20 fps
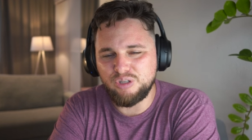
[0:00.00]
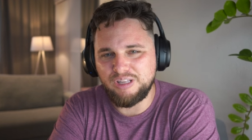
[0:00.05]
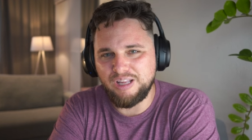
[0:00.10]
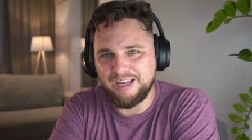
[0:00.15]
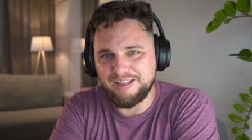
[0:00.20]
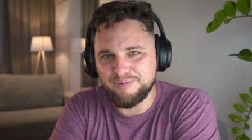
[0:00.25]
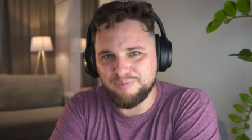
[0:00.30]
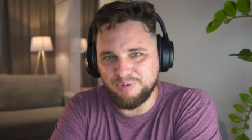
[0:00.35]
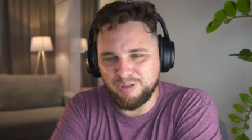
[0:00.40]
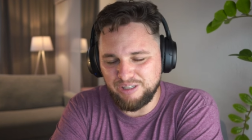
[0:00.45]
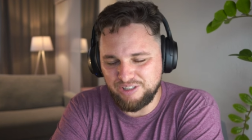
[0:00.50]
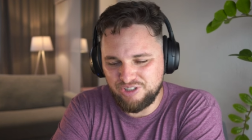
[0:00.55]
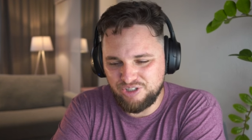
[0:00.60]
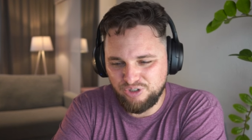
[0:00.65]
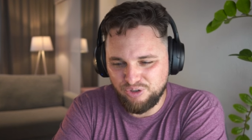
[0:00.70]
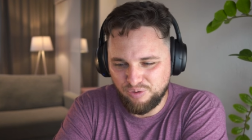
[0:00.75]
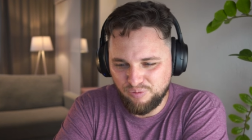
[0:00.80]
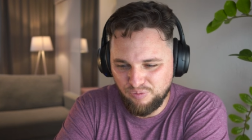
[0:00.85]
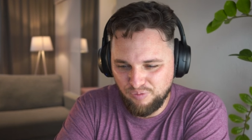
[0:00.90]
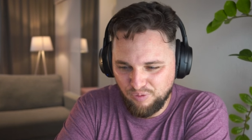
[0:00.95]
that much
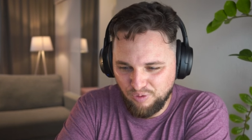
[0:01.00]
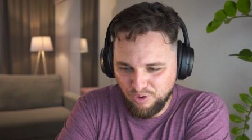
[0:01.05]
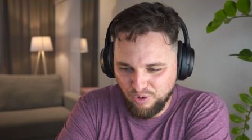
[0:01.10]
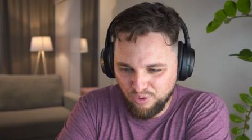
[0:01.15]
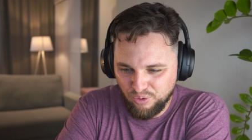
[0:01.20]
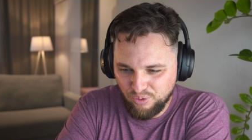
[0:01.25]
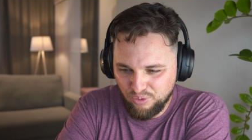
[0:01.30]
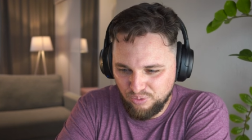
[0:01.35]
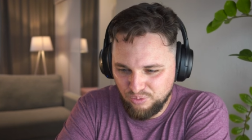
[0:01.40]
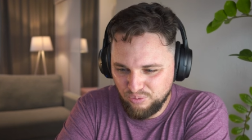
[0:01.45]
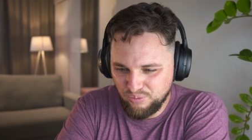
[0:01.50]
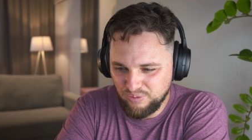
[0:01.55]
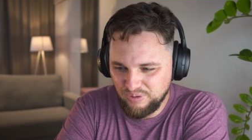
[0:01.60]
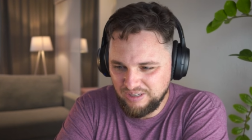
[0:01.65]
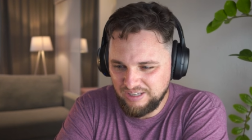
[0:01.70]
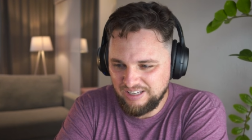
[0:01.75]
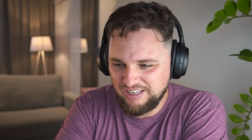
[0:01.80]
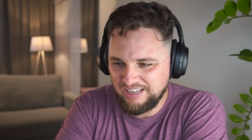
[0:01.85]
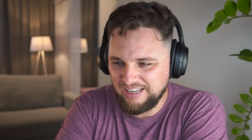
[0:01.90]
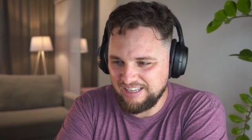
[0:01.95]
your flow,
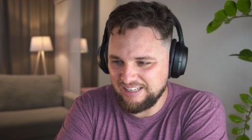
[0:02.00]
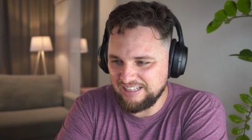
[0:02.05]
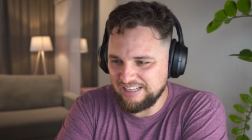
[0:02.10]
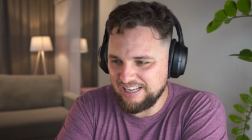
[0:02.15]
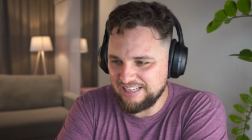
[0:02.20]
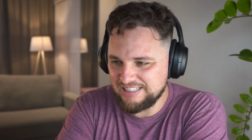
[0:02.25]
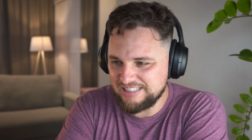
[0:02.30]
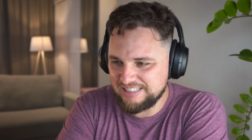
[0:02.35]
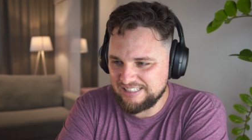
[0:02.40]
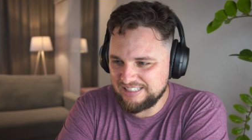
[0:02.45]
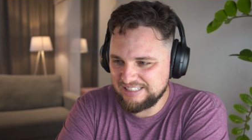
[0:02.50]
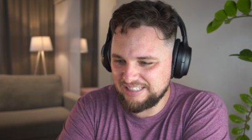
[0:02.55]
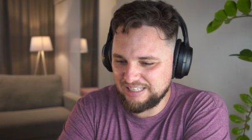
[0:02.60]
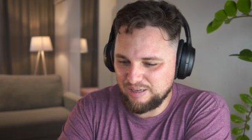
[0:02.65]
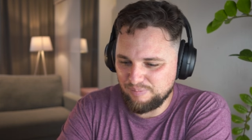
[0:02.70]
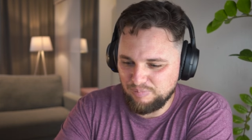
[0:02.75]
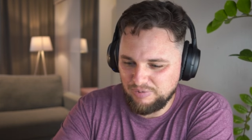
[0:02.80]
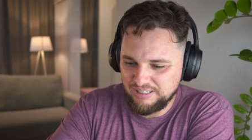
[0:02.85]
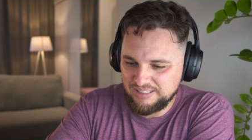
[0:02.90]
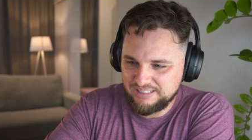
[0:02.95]
and let's
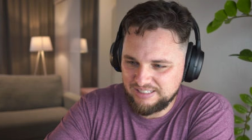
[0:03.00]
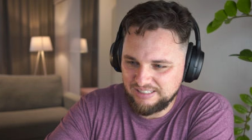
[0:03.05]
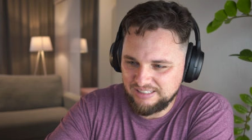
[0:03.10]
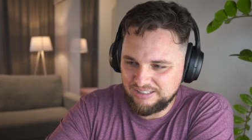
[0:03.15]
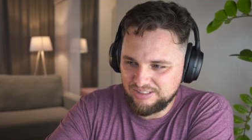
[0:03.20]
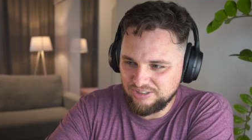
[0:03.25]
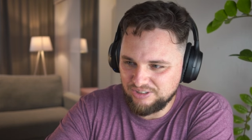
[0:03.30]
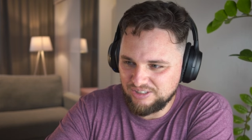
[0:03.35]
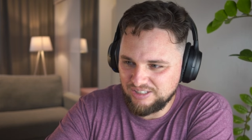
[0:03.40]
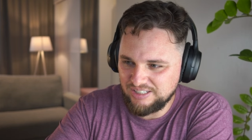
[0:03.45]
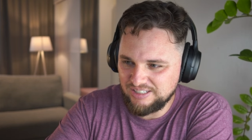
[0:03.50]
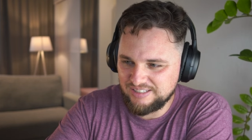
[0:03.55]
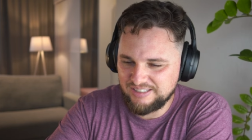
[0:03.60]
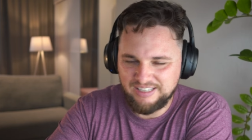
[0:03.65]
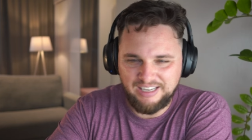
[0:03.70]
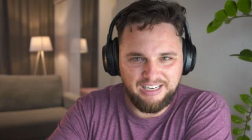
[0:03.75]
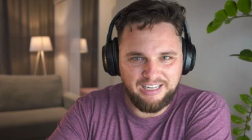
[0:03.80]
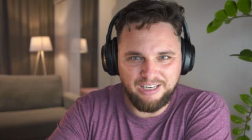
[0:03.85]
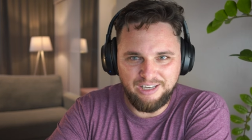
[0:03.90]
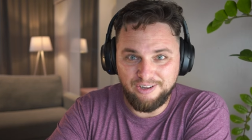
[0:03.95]
keep listening to
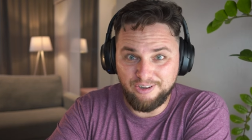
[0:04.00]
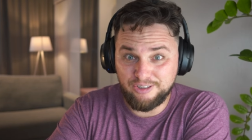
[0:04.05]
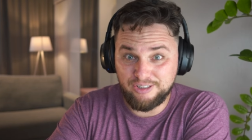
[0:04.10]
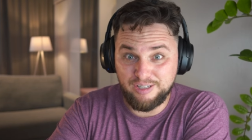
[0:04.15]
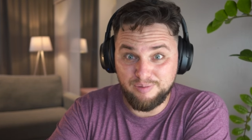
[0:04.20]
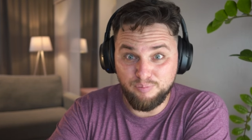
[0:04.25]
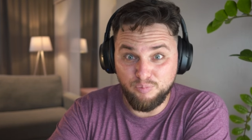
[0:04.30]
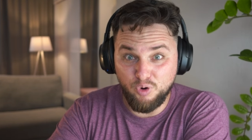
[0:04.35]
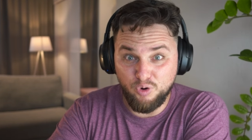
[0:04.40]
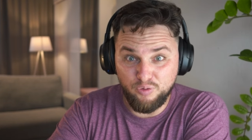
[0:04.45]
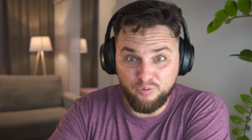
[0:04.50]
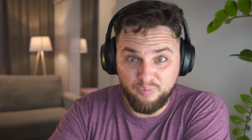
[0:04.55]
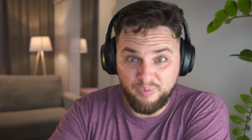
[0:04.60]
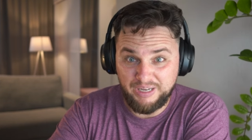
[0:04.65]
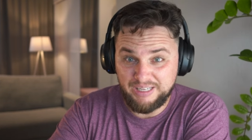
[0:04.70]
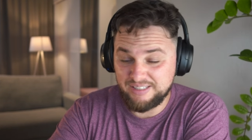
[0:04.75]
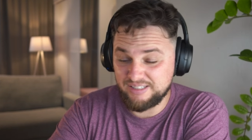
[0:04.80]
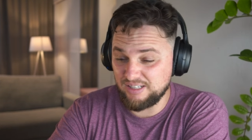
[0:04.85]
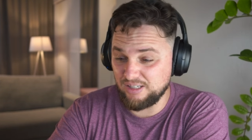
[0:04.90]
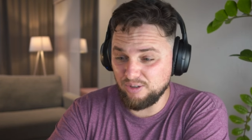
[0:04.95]
this and look the
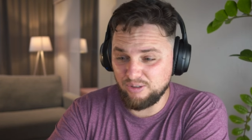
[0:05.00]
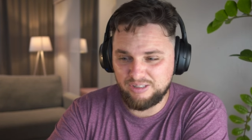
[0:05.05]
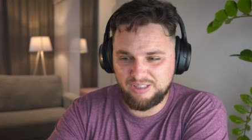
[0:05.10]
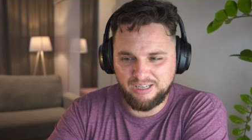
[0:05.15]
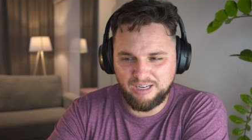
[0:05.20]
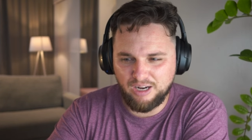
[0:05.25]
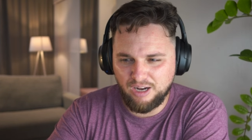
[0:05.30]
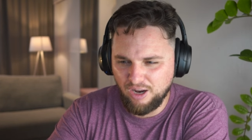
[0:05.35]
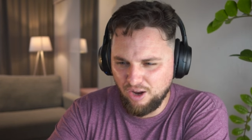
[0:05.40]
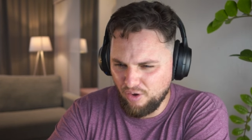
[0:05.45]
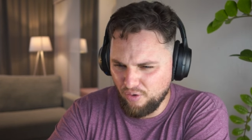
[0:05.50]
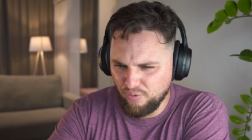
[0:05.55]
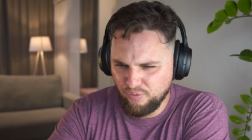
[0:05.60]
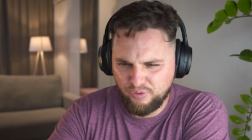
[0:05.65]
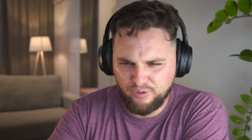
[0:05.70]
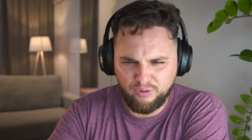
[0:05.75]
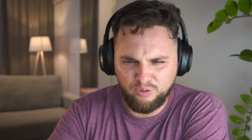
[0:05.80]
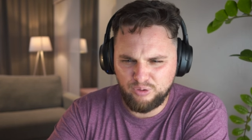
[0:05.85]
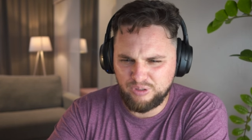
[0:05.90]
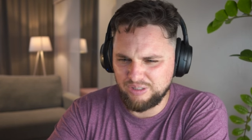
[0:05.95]
movements, look the
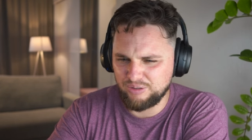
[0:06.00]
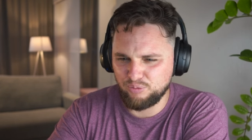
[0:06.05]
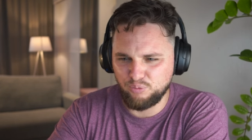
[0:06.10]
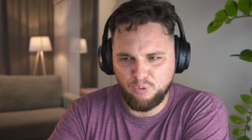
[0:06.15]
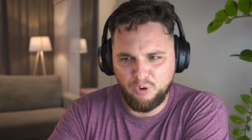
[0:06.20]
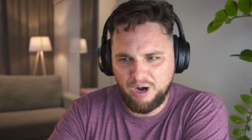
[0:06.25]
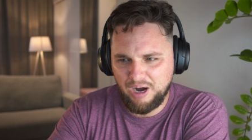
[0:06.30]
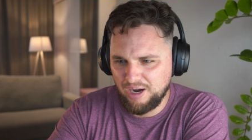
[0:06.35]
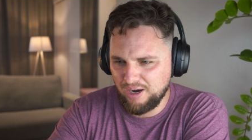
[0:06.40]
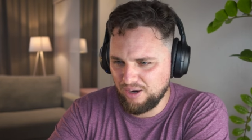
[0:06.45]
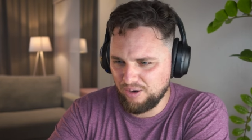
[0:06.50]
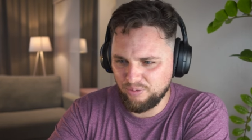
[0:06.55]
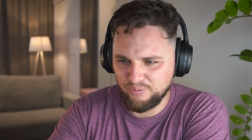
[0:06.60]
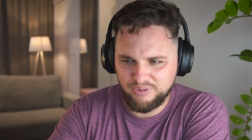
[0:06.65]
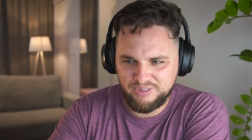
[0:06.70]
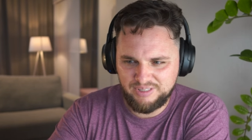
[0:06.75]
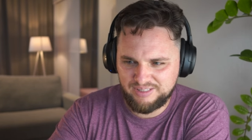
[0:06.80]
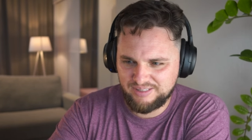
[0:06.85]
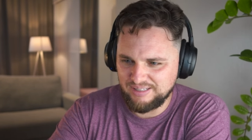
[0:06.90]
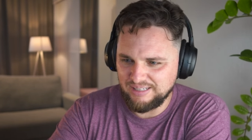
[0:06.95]
clothes, look at, wow,
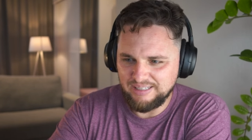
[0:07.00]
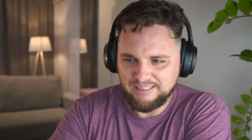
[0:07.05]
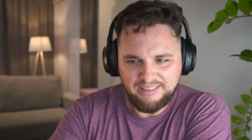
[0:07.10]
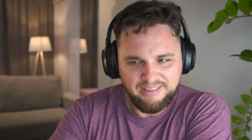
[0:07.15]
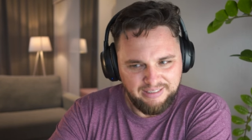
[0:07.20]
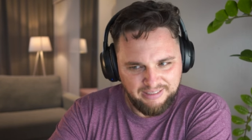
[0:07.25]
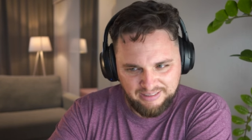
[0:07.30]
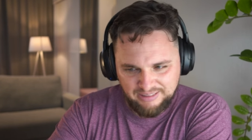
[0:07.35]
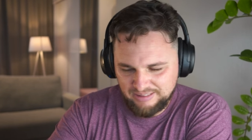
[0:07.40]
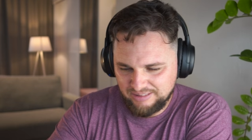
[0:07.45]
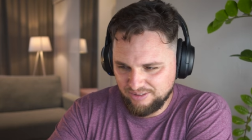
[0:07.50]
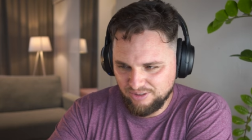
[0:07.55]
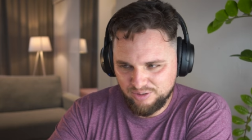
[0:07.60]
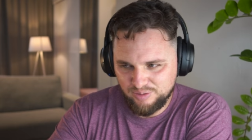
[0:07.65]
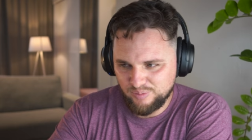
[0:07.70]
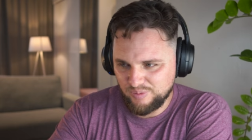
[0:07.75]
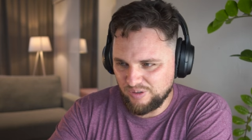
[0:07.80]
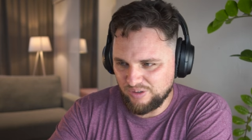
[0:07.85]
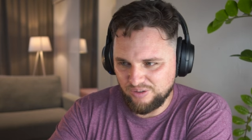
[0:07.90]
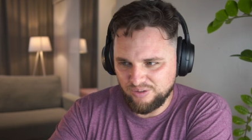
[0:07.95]
it's,
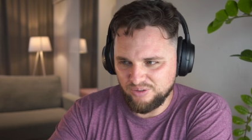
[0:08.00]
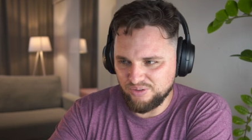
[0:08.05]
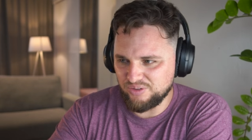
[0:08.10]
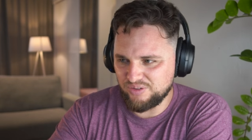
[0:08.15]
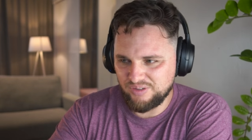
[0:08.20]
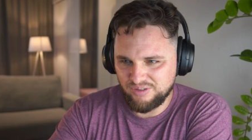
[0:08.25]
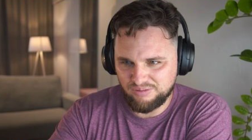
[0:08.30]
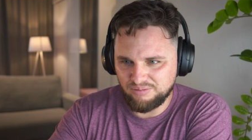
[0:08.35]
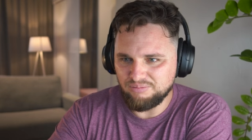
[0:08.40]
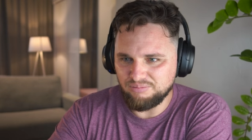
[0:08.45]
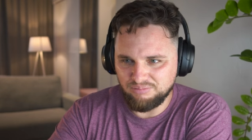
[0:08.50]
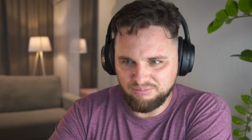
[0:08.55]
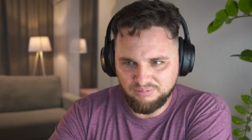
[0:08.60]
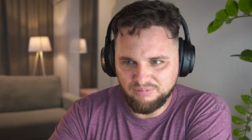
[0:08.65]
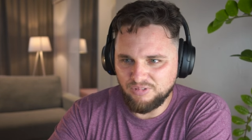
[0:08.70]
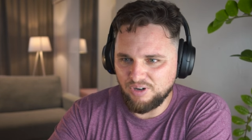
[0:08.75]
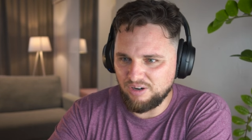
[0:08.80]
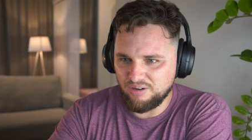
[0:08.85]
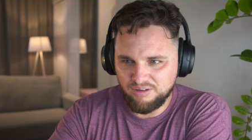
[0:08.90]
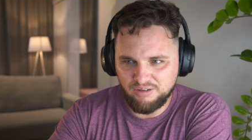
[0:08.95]
those girls
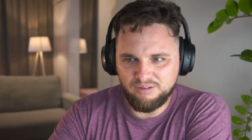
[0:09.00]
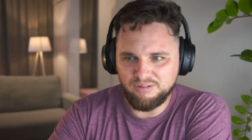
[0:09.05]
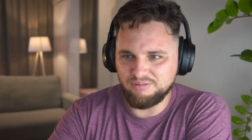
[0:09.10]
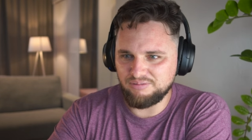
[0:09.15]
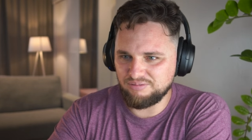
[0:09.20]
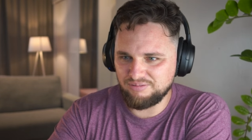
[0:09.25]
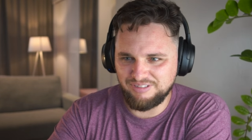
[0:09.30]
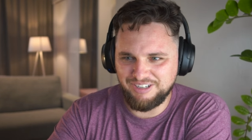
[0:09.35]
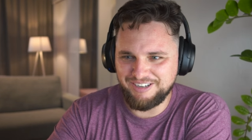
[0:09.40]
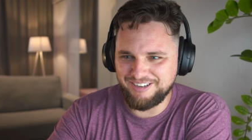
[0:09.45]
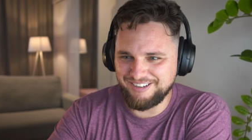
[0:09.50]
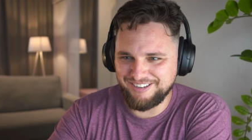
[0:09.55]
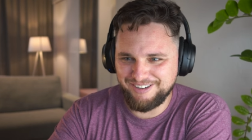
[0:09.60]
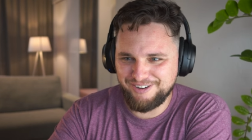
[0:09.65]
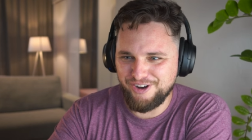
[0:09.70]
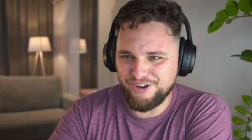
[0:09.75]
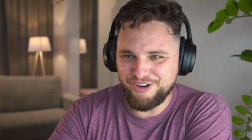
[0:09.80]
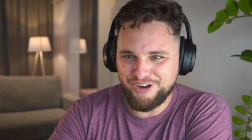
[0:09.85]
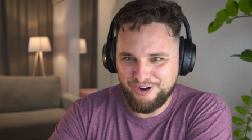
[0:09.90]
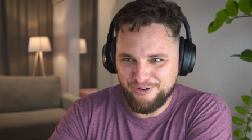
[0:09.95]

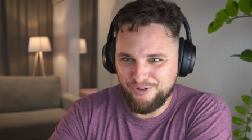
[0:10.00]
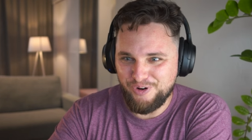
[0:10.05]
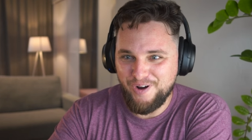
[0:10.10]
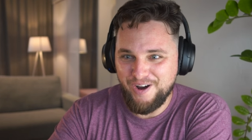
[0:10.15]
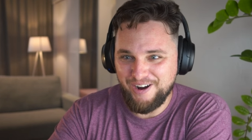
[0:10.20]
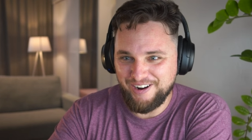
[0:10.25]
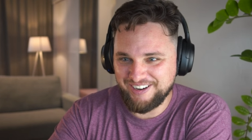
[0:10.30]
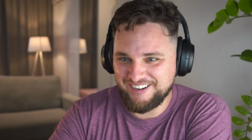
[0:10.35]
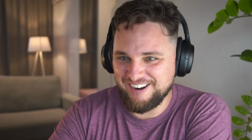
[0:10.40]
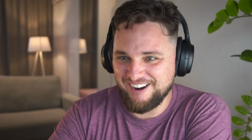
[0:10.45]
gonna rock